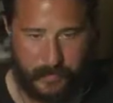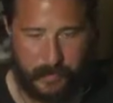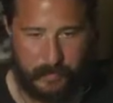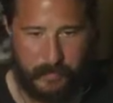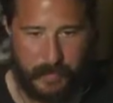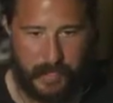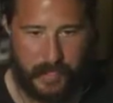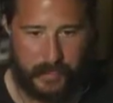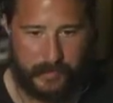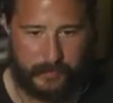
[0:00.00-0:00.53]

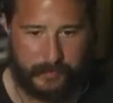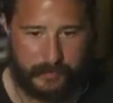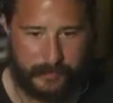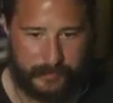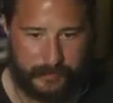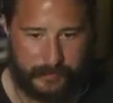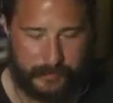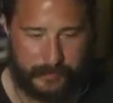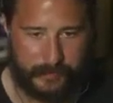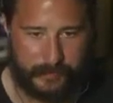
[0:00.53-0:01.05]
man,
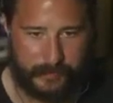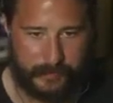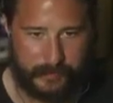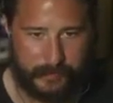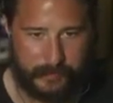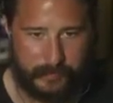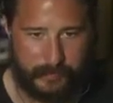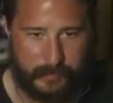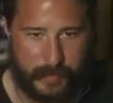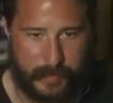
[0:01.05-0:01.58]

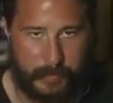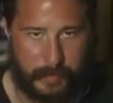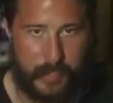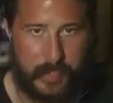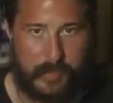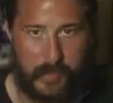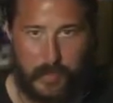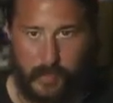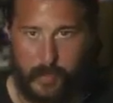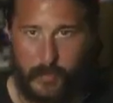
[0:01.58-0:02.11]
my
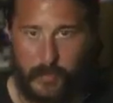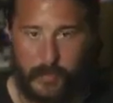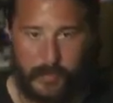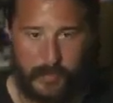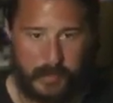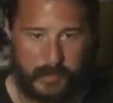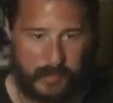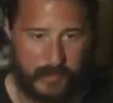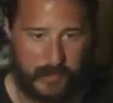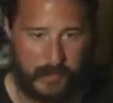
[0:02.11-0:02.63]
brain's all over the
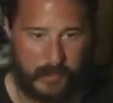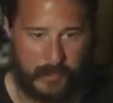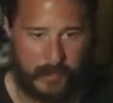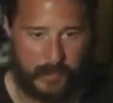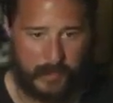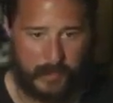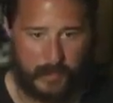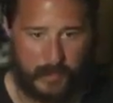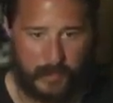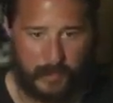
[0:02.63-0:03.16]
place. I can
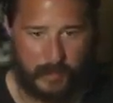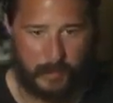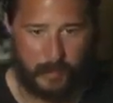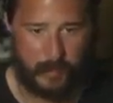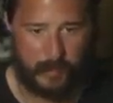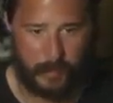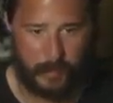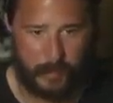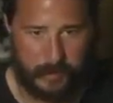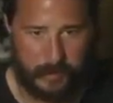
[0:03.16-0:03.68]
I can't remember what
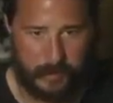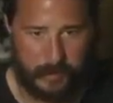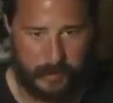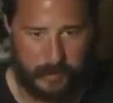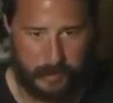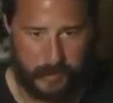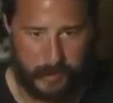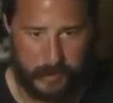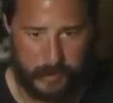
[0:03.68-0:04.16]
I'm talking about,